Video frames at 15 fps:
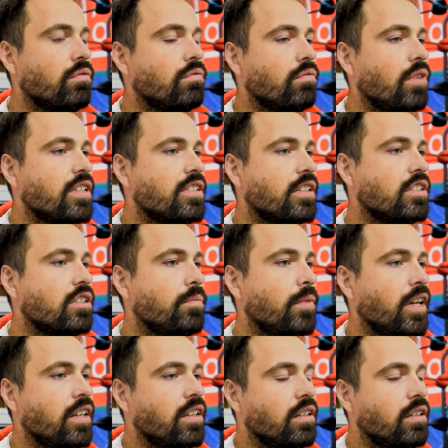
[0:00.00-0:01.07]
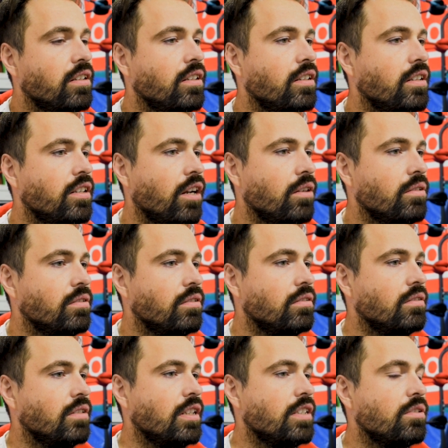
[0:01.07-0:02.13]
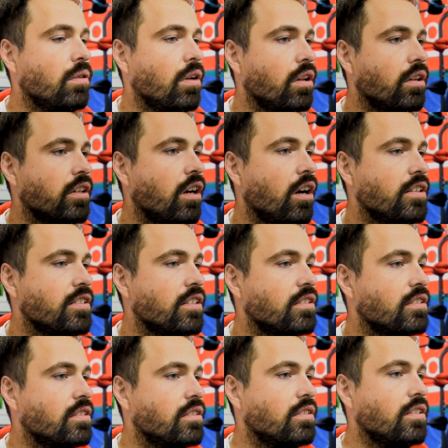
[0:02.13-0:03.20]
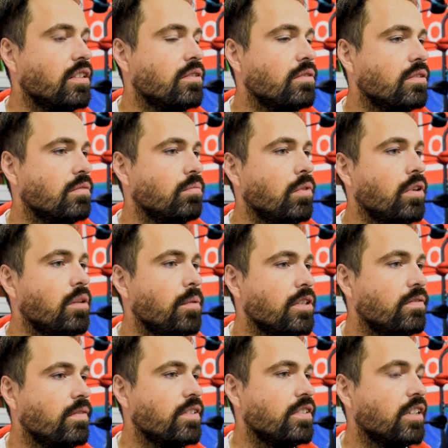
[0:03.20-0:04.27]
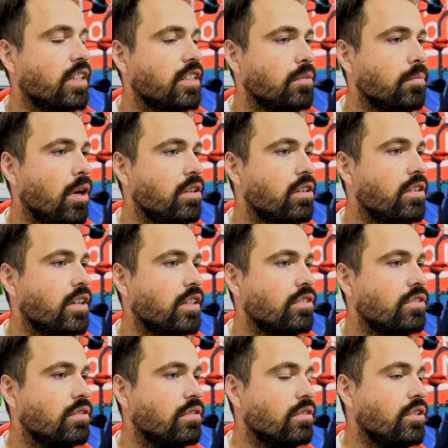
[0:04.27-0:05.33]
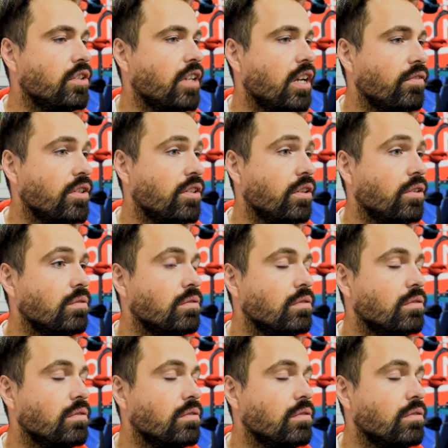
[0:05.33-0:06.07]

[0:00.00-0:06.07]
Wrestling to me, you know, and to a lot of the guys, it's, it's one of the most physically demanding things you can ever do.